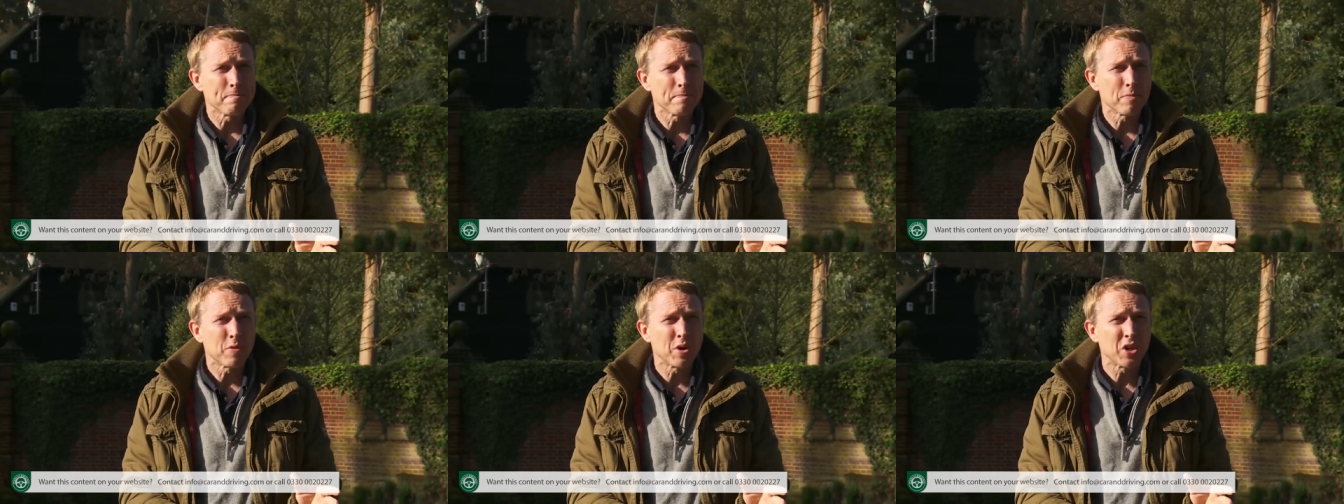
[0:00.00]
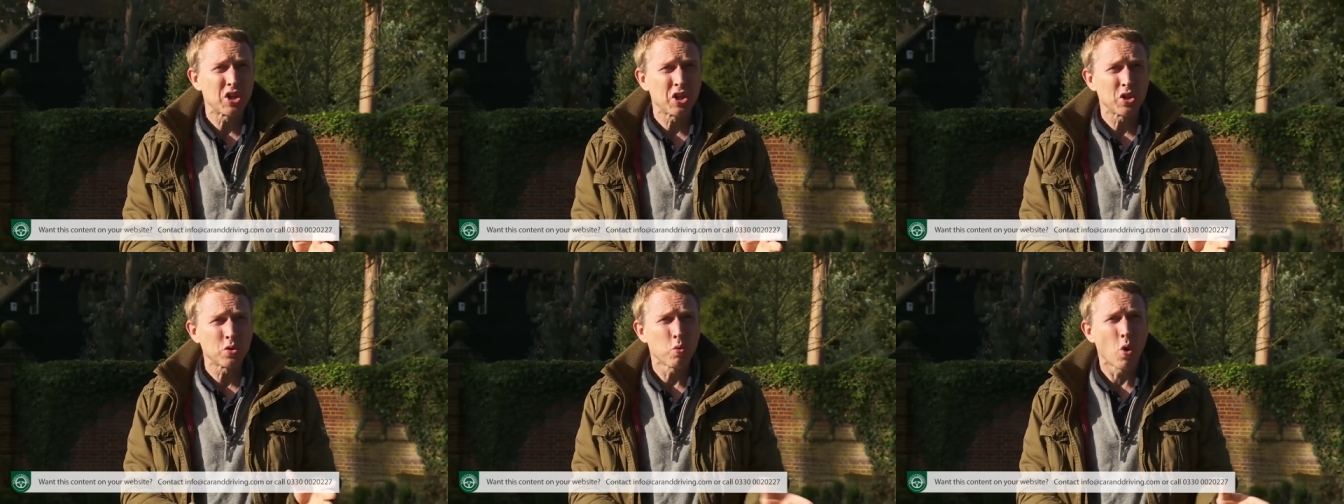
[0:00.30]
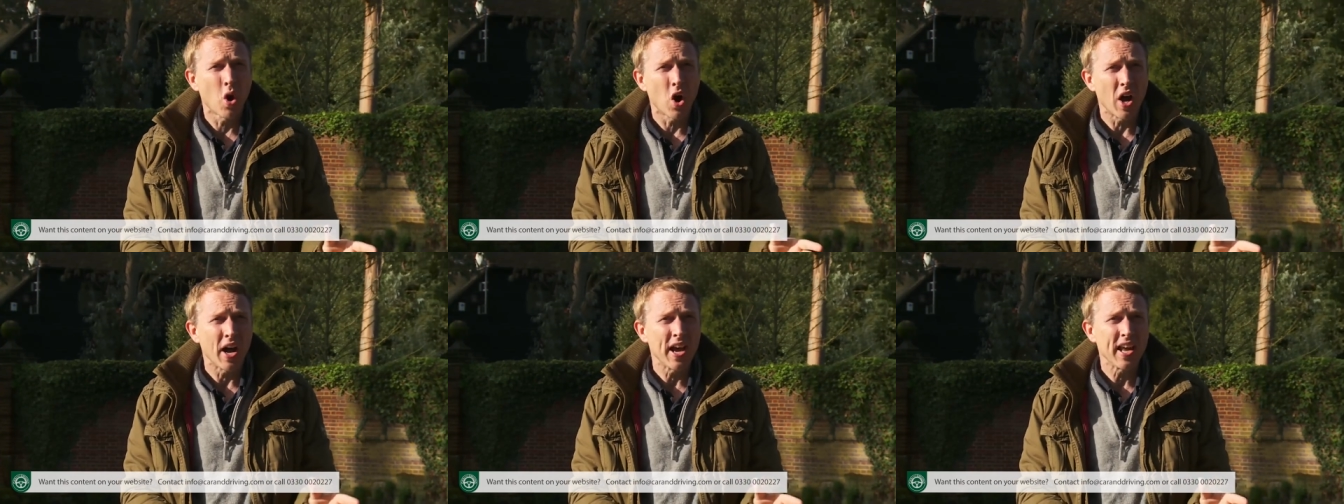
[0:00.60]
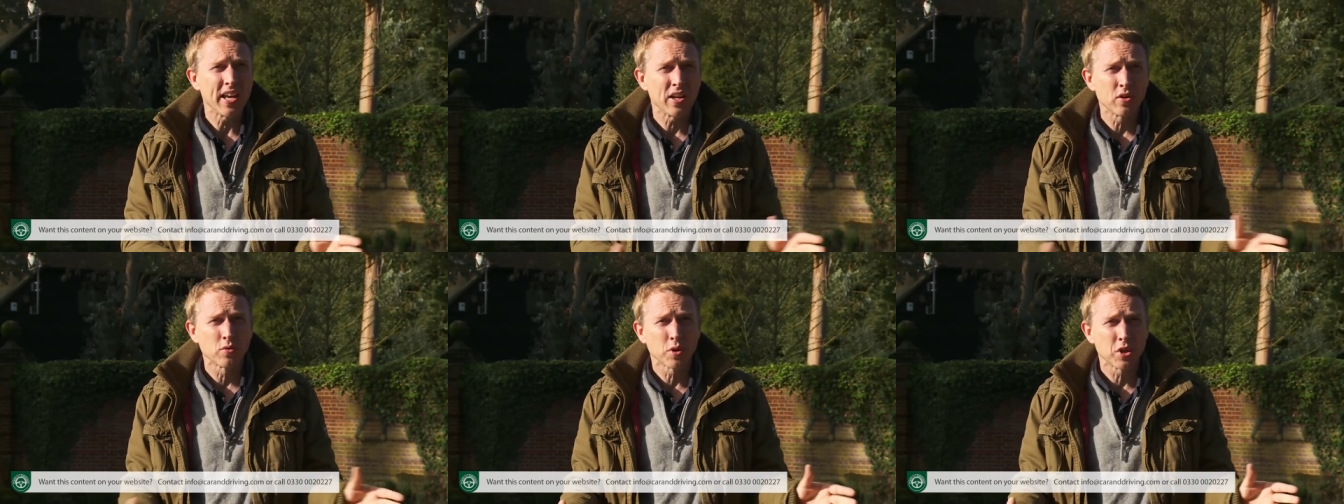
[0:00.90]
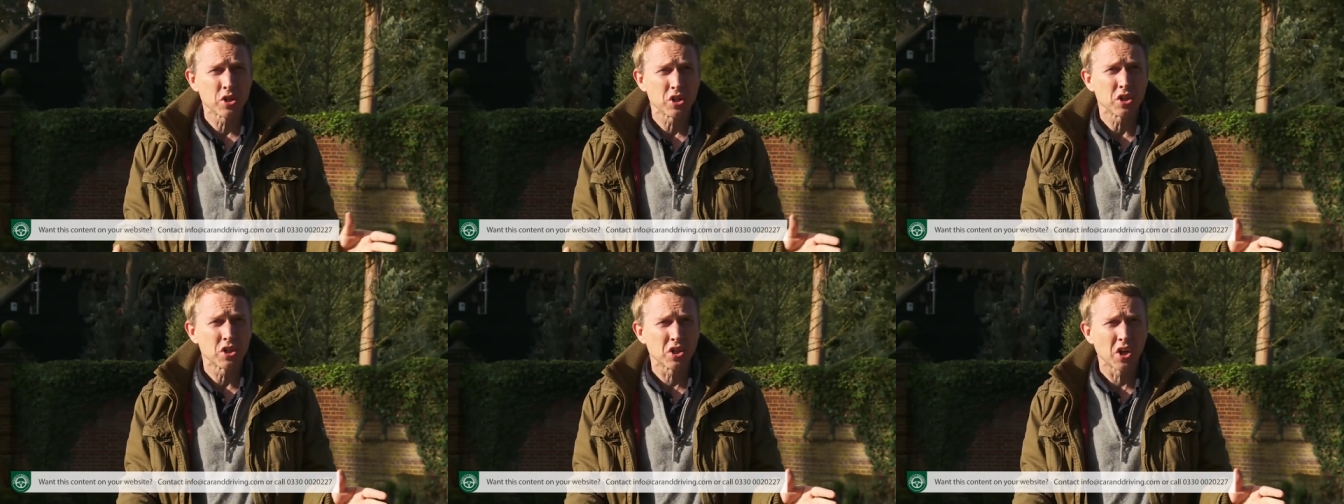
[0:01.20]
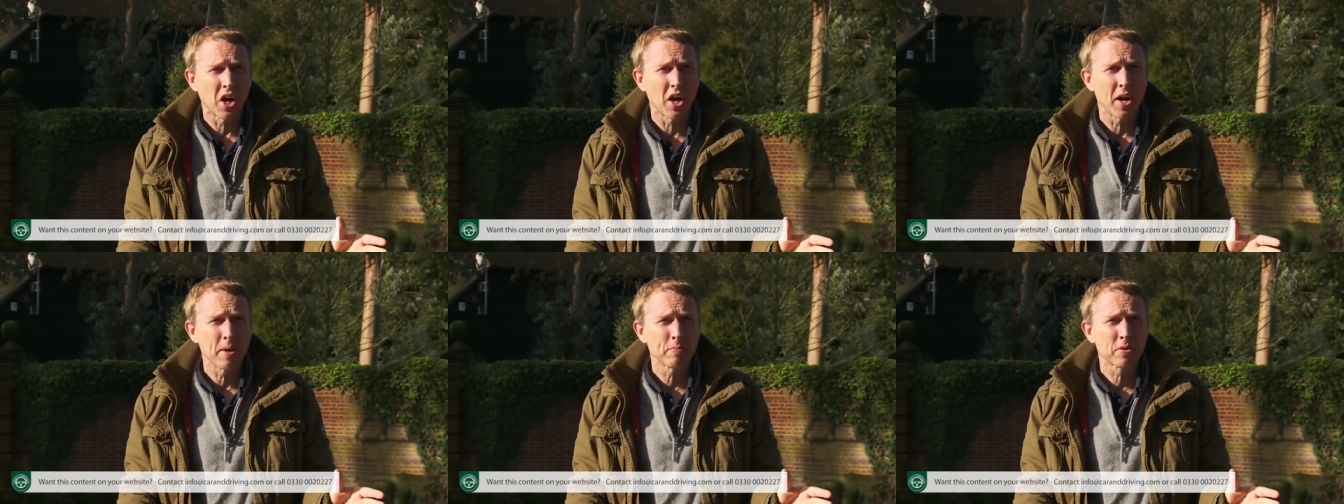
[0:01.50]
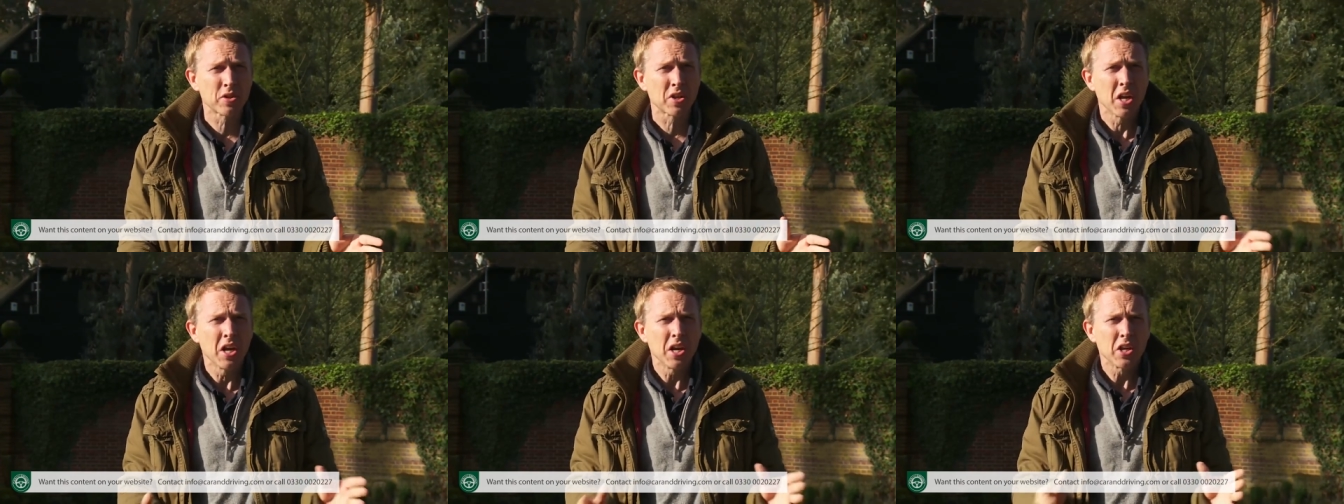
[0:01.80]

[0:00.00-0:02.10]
which is why, in recent times,